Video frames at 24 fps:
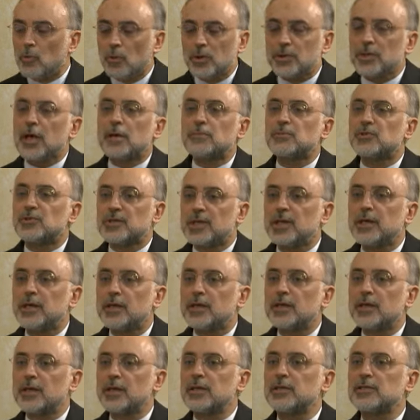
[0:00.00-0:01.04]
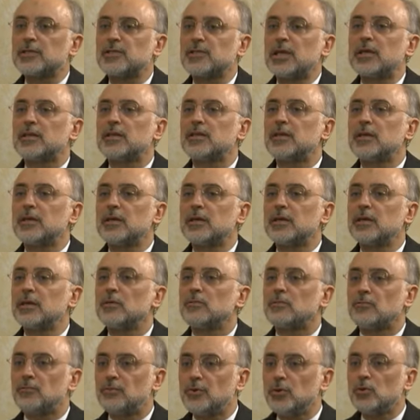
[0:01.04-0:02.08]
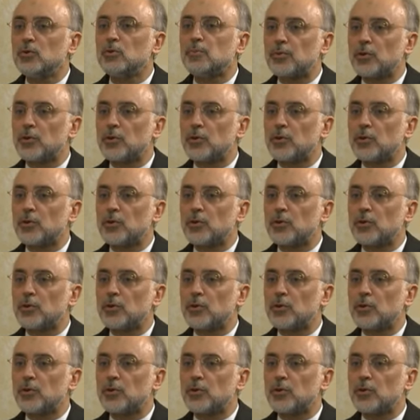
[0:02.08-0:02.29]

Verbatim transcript: what I'm saying is that the few